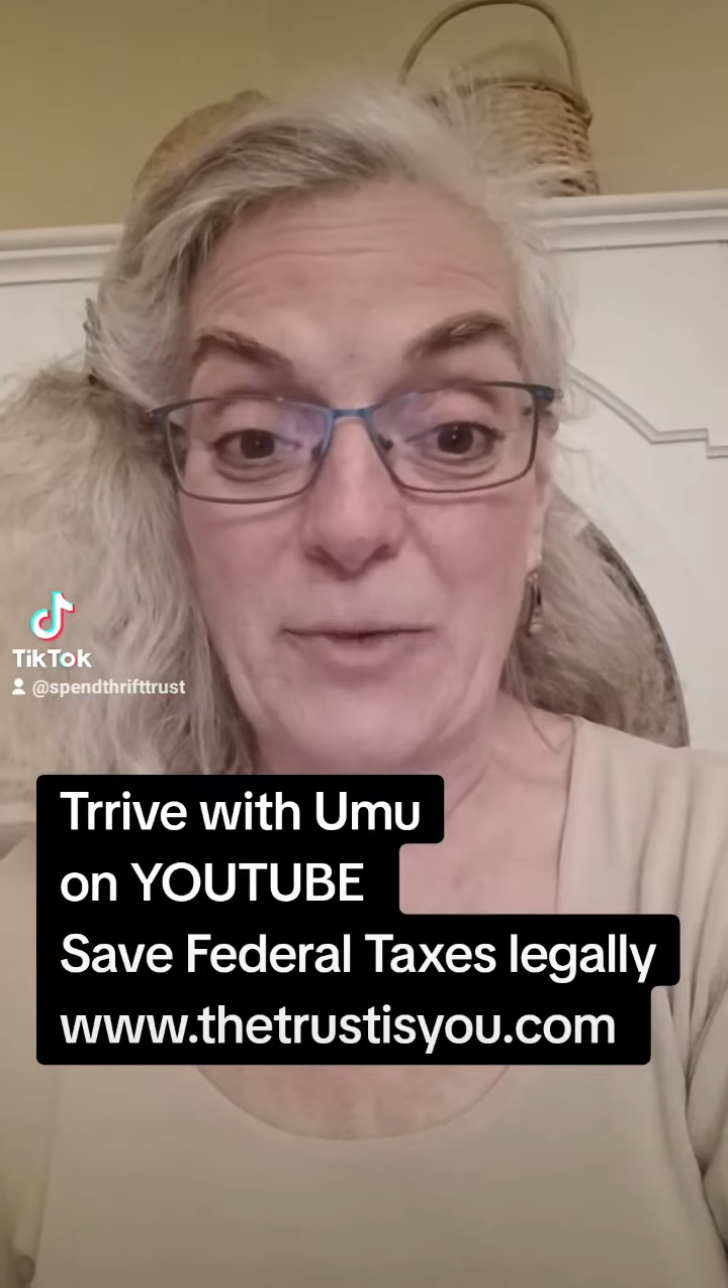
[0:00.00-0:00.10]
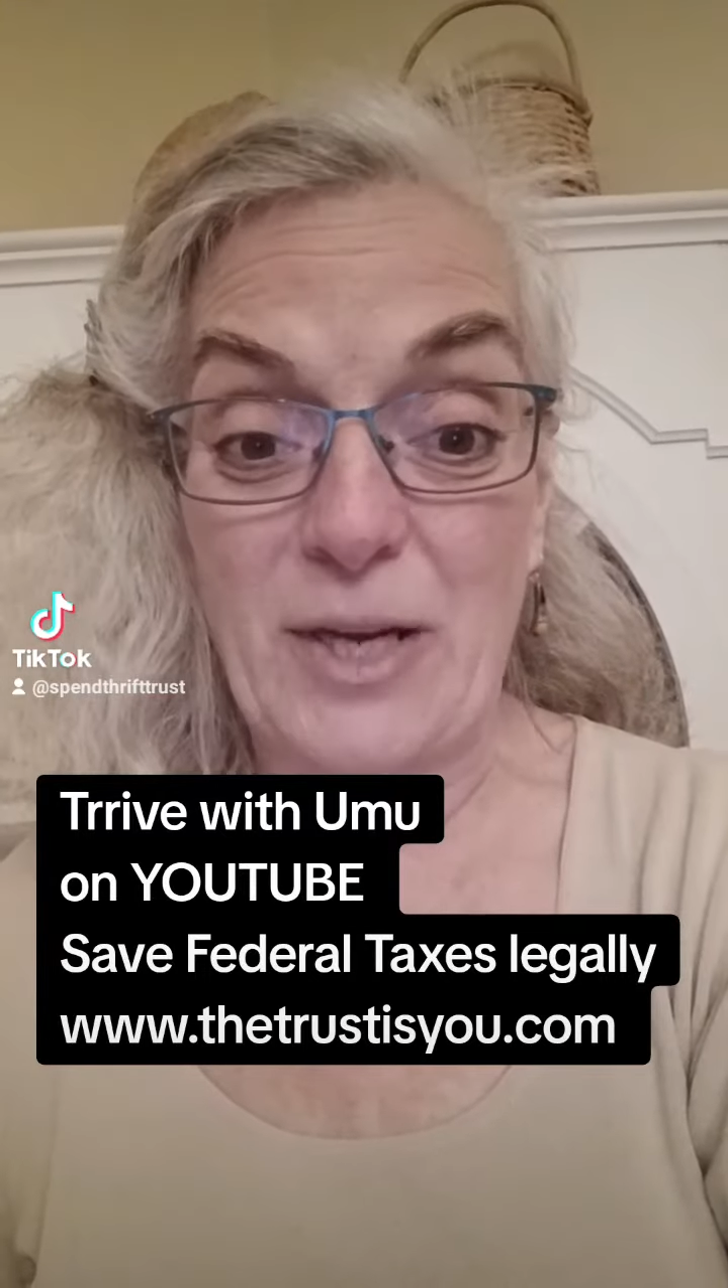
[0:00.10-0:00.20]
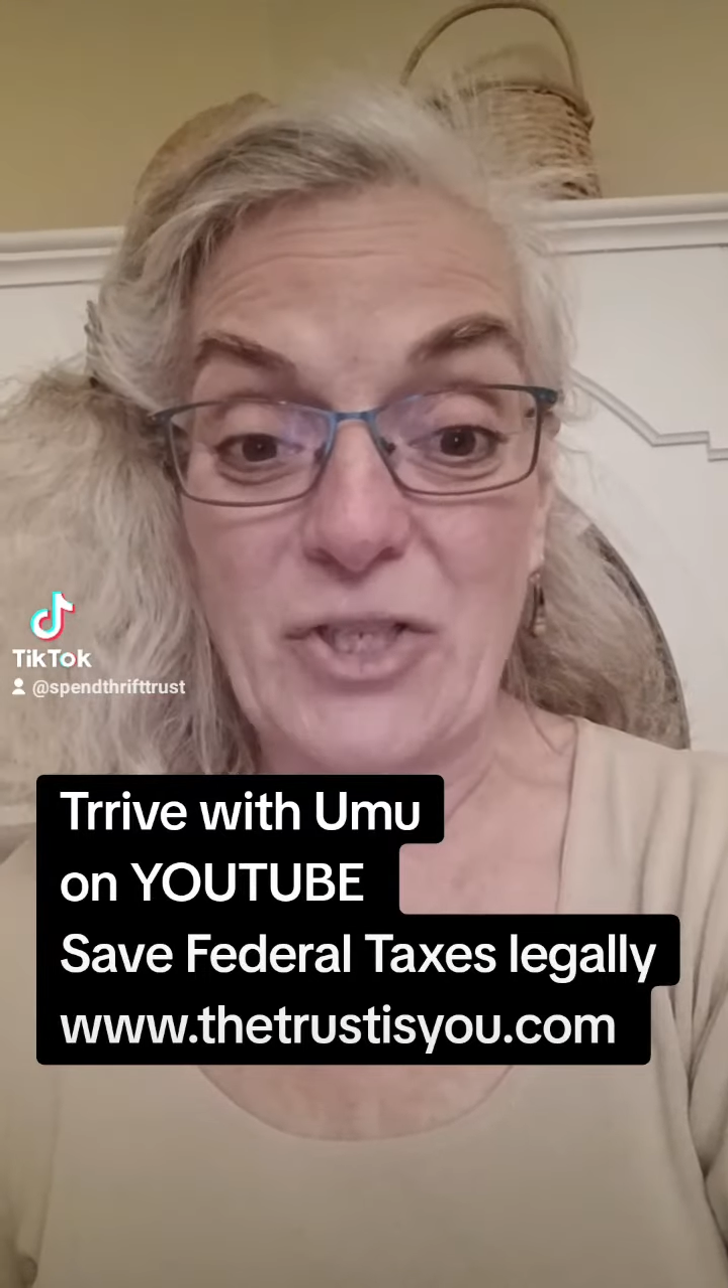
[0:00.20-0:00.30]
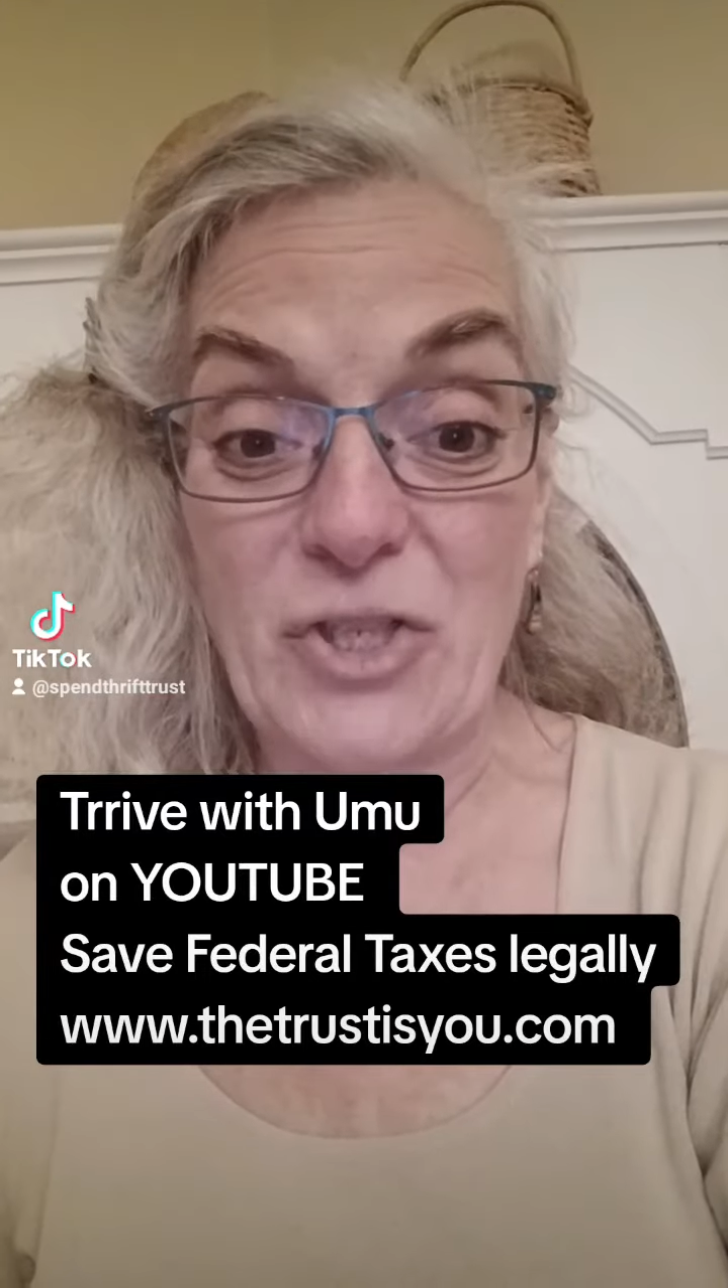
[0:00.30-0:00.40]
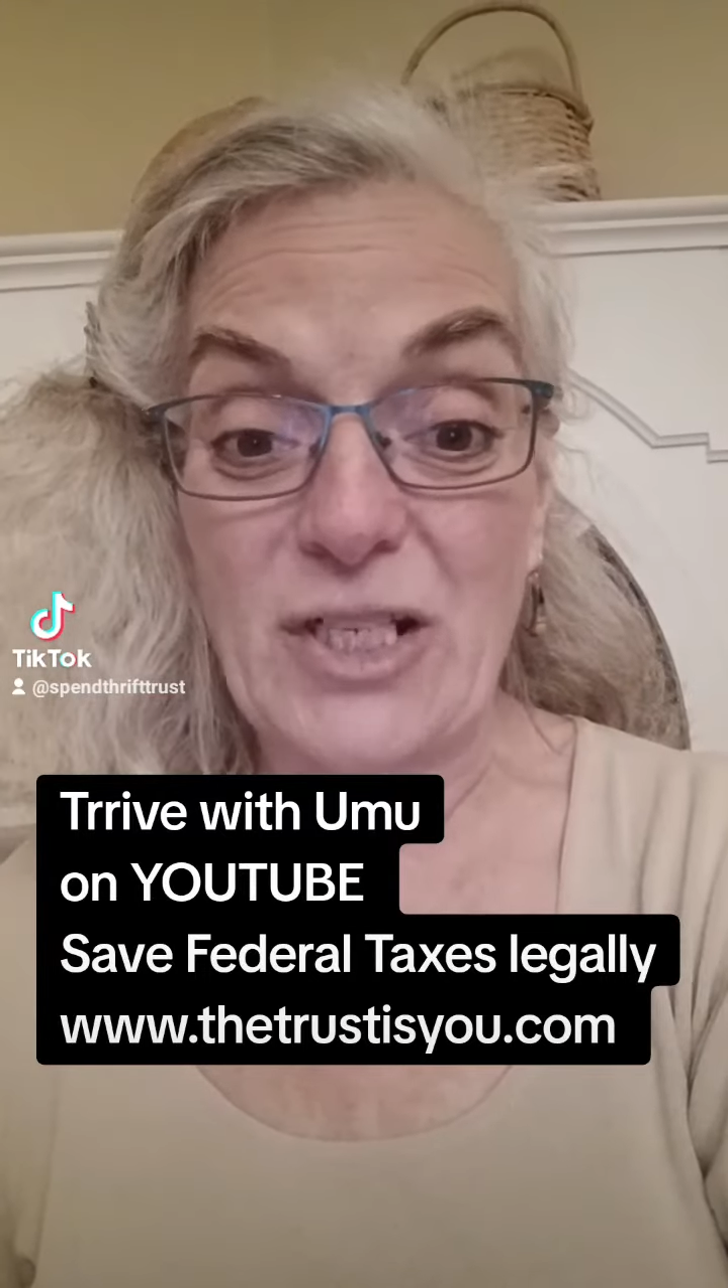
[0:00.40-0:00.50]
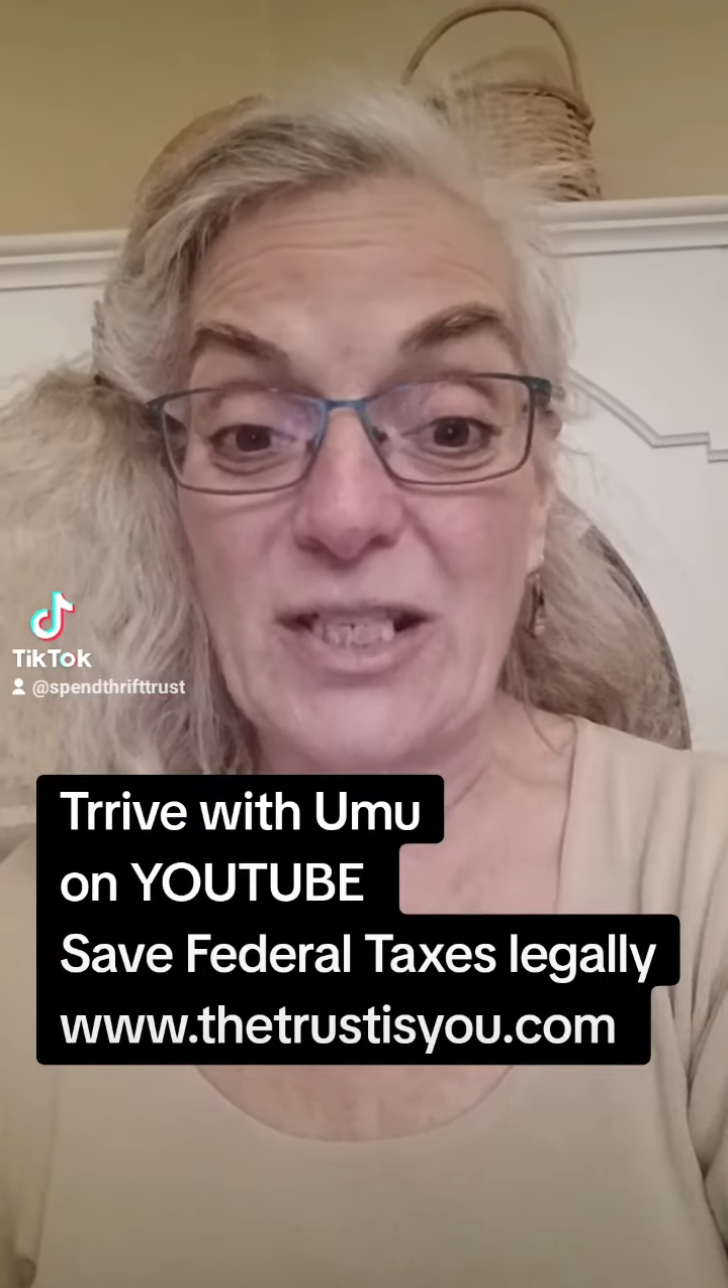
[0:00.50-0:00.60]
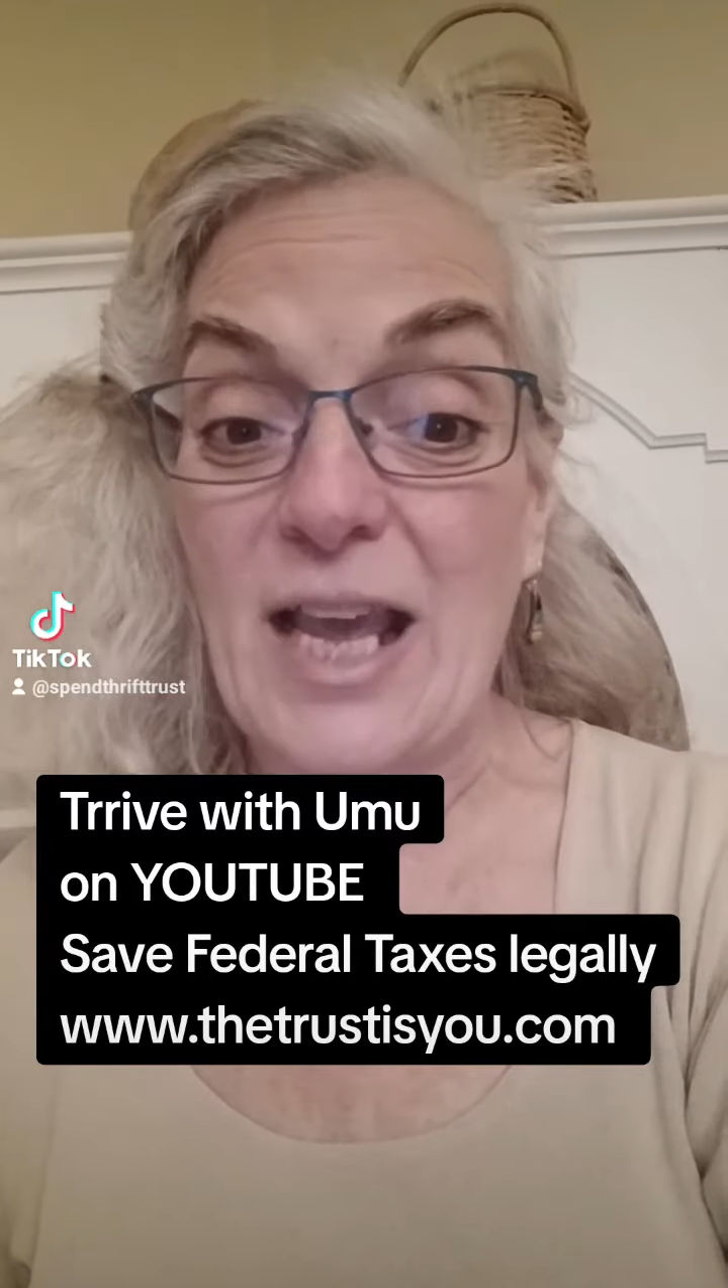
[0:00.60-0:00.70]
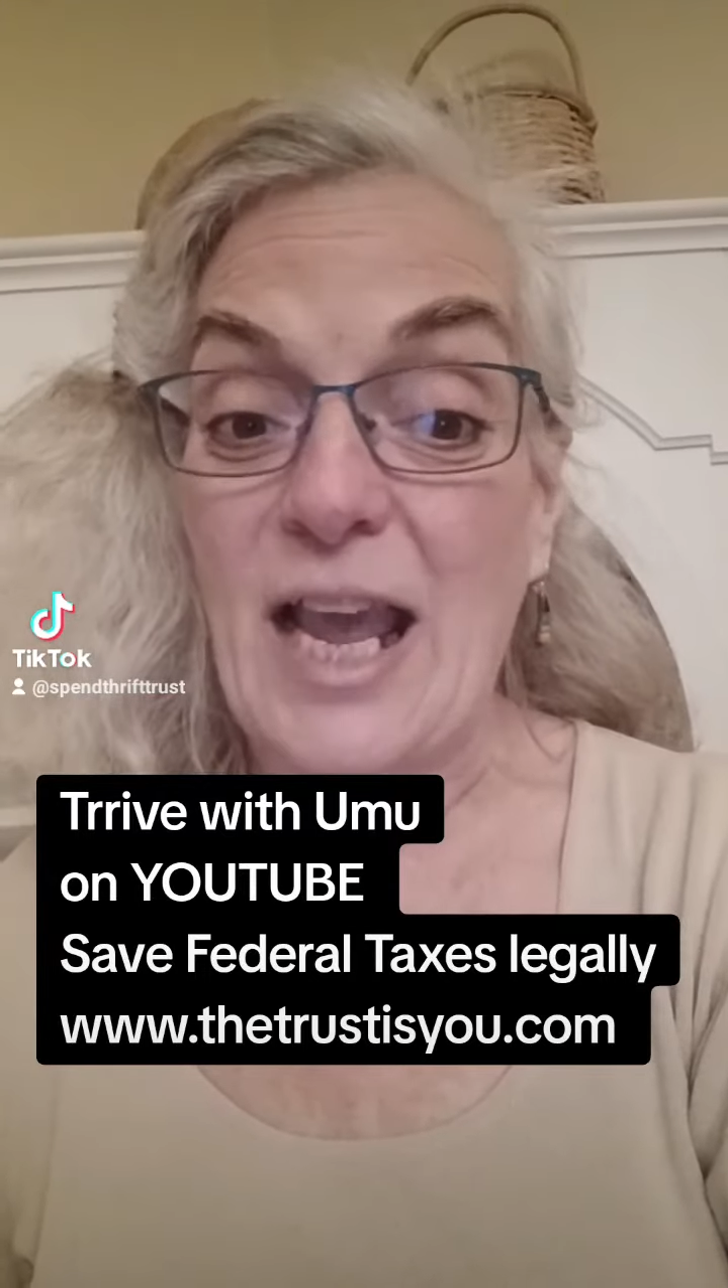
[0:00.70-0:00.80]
questions,